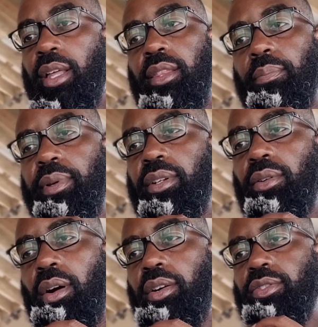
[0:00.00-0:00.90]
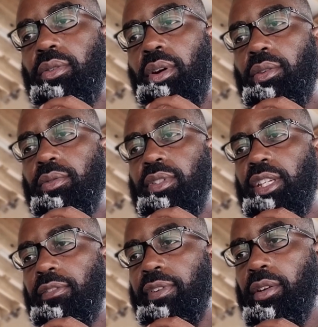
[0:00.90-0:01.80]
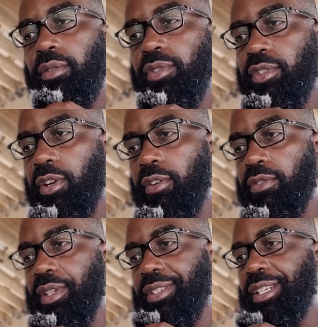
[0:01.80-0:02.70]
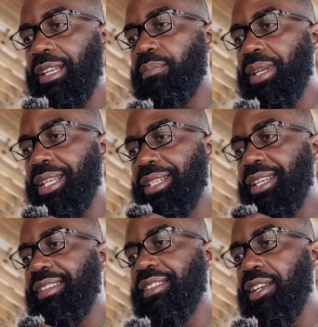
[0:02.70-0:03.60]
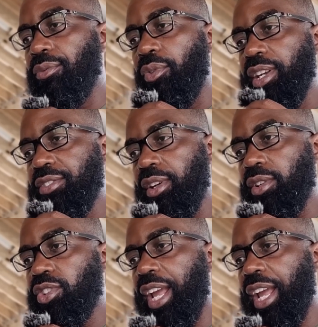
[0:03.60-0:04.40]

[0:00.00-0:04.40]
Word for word: The bill also holds the Federal Reserve's CBDC research